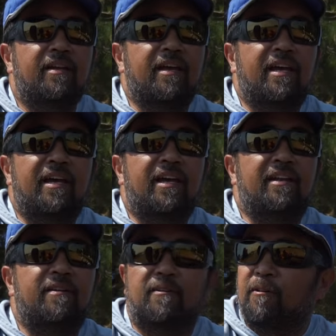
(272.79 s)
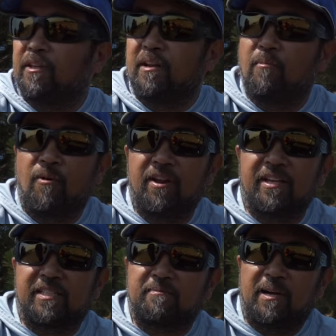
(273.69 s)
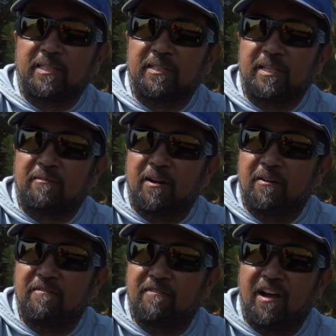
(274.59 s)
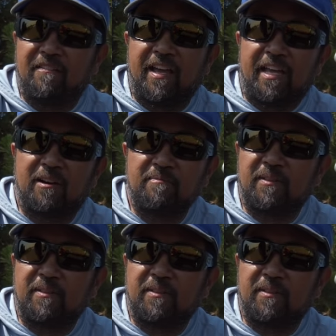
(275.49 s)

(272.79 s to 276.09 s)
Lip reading: and early in the morning, especially around 5 a.m.,